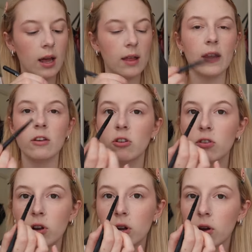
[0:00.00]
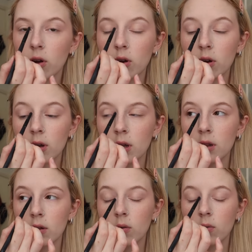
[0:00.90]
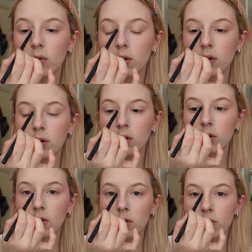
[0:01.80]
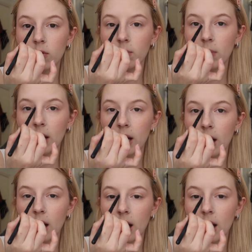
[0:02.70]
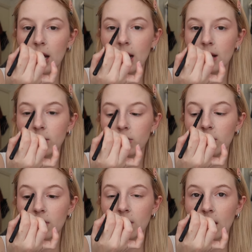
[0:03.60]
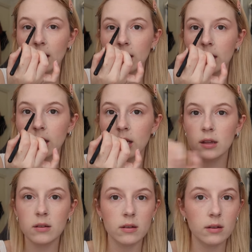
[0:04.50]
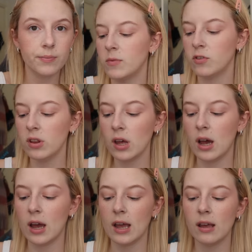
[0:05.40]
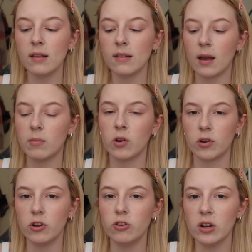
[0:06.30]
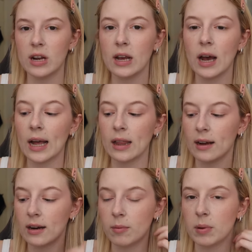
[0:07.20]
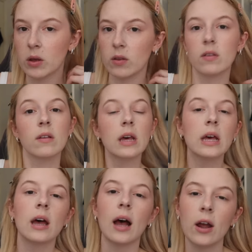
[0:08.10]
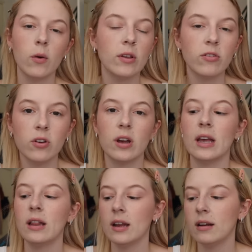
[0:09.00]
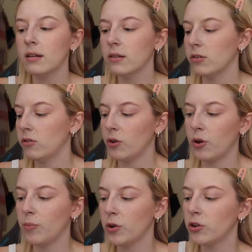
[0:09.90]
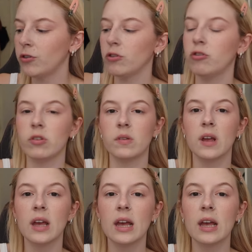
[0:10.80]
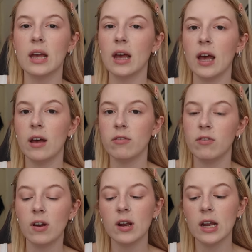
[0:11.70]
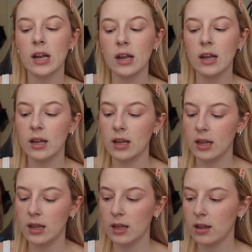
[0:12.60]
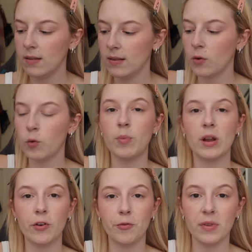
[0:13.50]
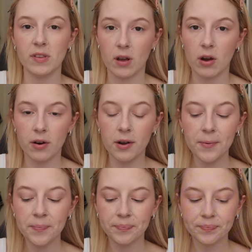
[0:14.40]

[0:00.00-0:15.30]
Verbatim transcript: And that's just going to go in the corner of my eyes, just like this. To the eyes, I'm not going to do any eyeliner because I always do eyeliner. So I'm going to do just a very subtle bit of mascara.